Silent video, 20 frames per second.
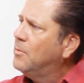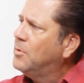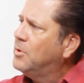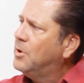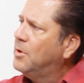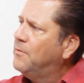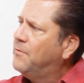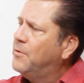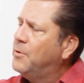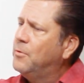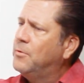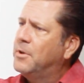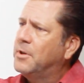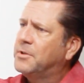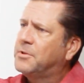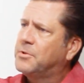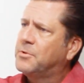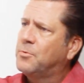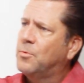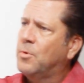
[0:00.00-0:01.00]
do you view
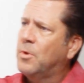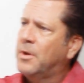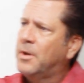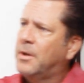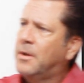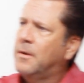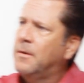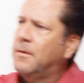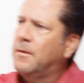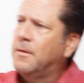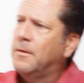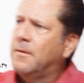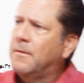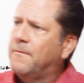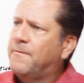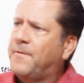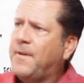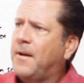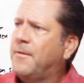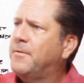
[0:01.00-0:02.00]
this as really
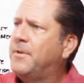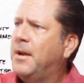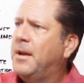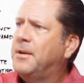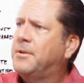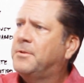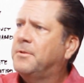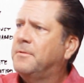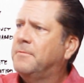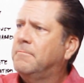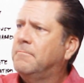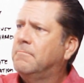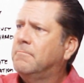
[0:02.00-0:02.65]
foundation?